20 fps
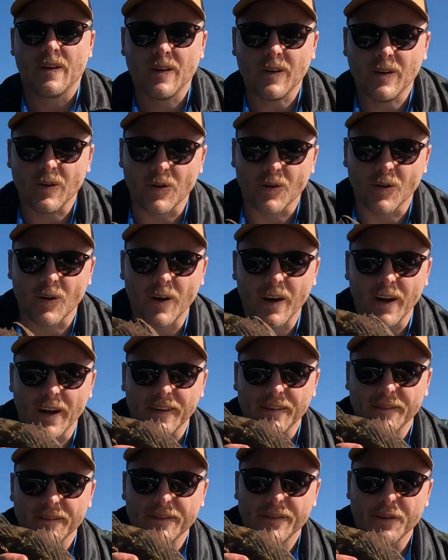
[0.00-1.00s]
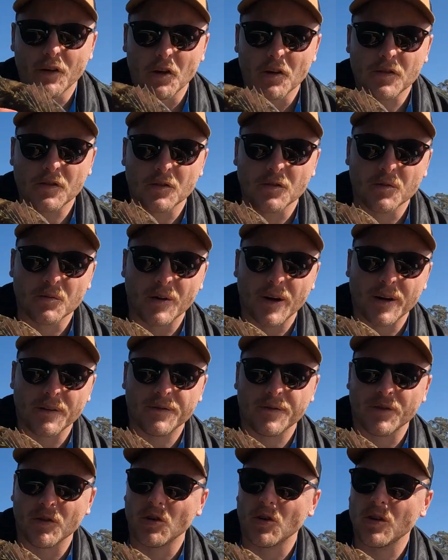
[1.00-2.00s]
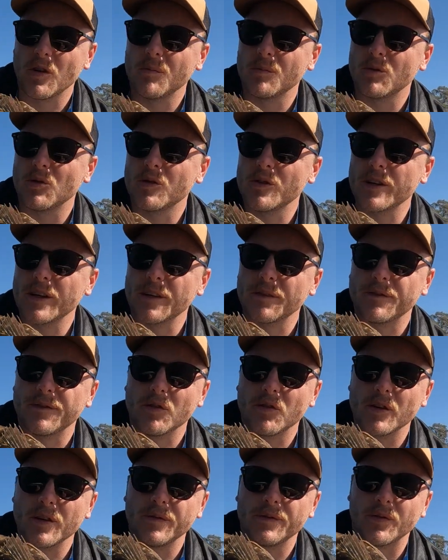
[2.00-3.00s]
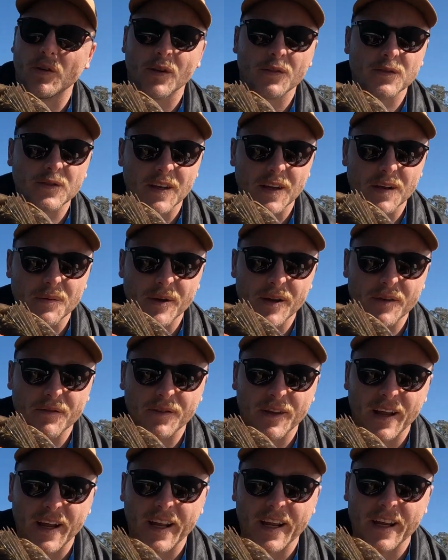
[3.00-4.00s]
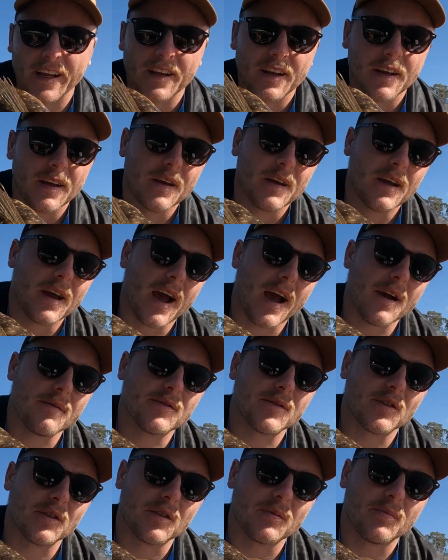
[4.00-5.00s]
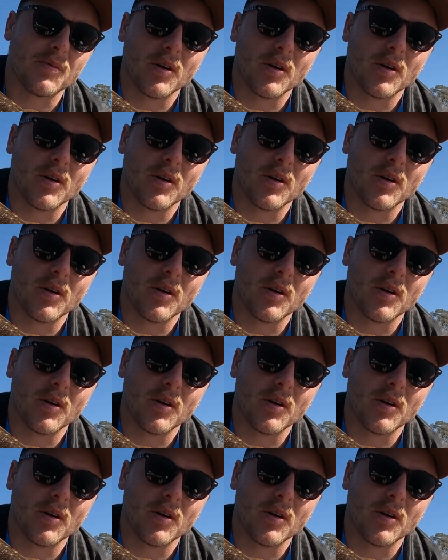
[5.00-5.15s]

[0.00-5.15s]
Alright, first good one for the morning. 45 centimetre flathead. Absolutely